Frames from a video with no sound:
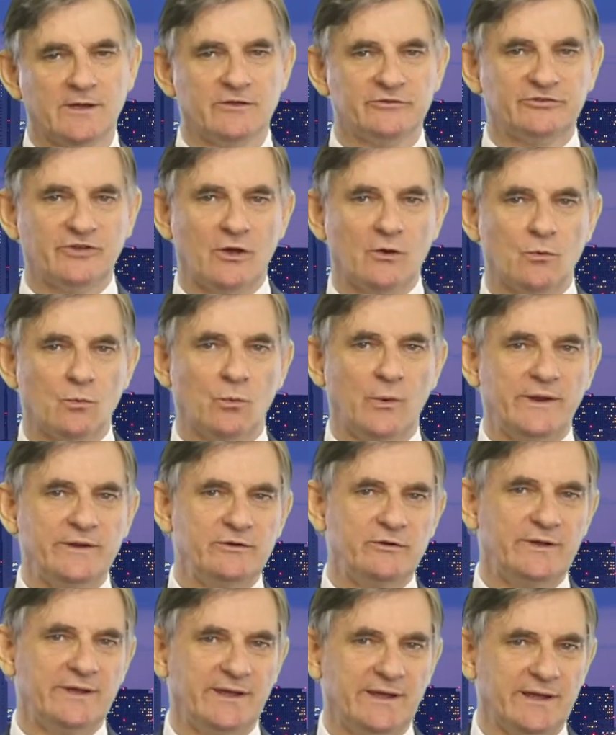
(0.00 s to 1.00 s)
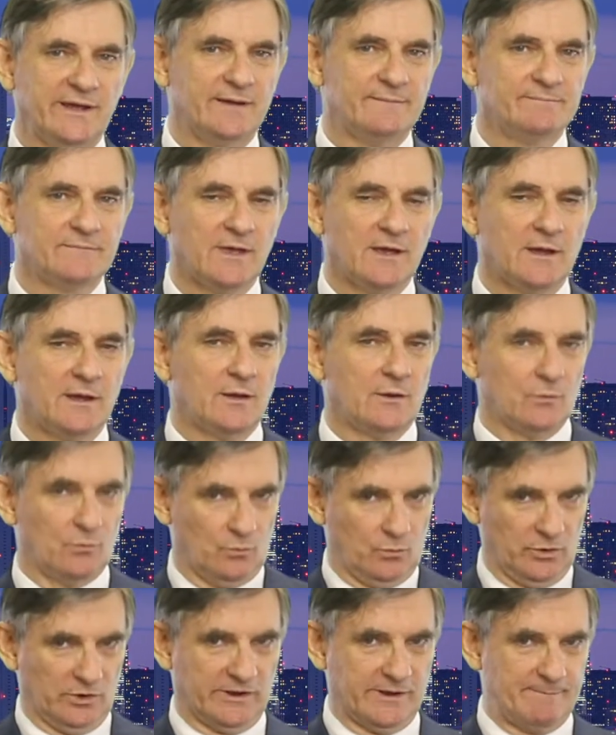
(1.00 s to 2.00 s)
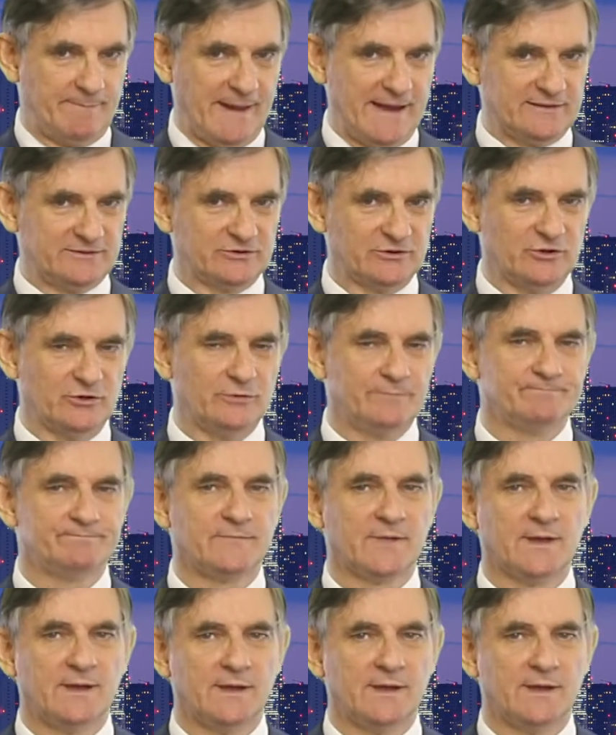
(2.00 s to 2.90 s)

So when you hear, "We'll get back to you,"